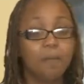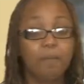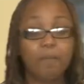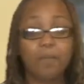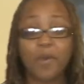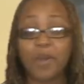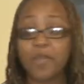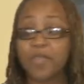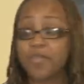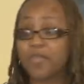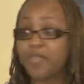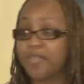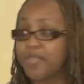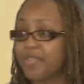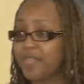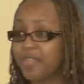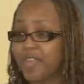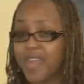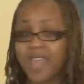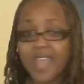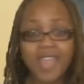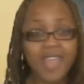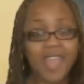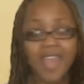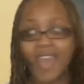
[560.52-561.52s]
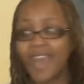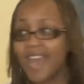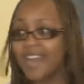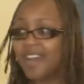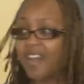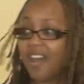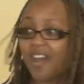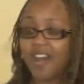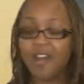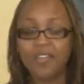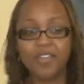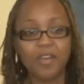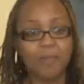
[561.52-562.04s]
But they
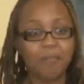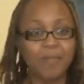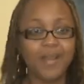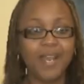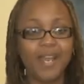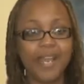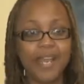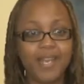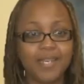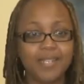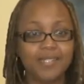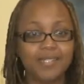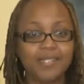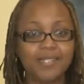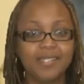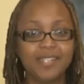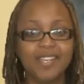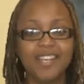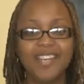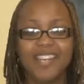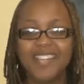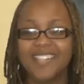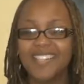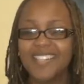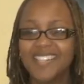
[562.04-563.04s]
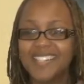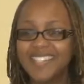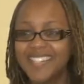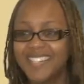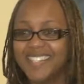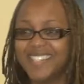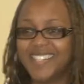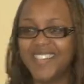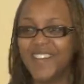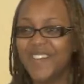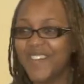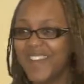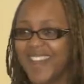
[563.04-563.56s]
had other plans. Does
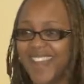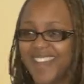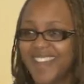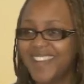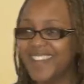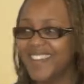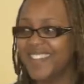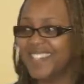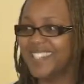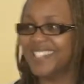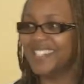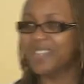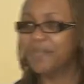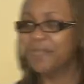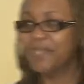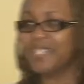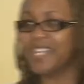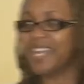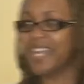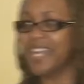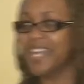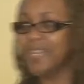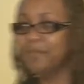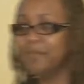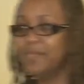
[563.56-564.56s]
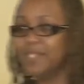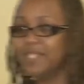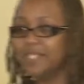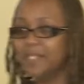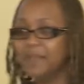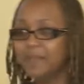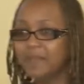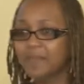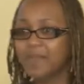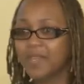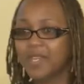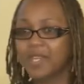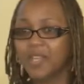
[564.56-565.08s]
it sound like us
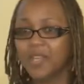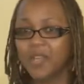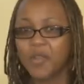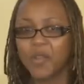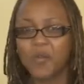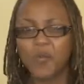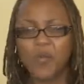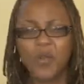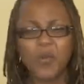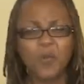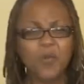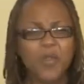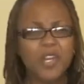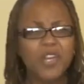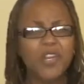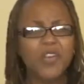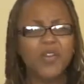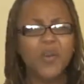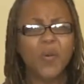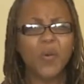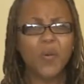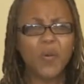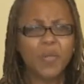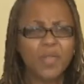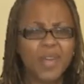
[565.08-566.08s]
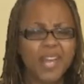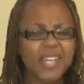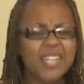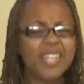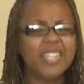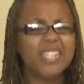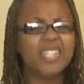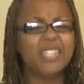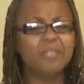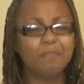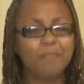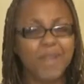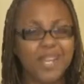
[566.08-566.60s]
sometimes when we know that
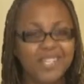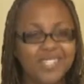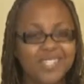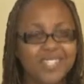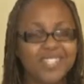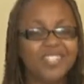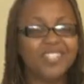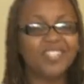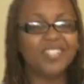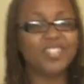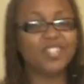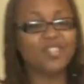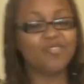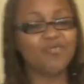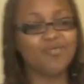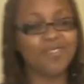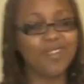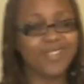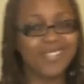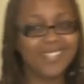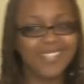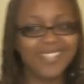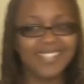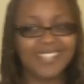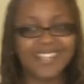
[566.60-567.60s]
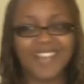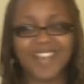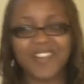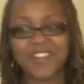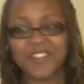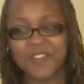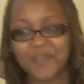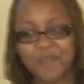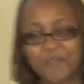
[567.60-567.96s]
it's better to trust and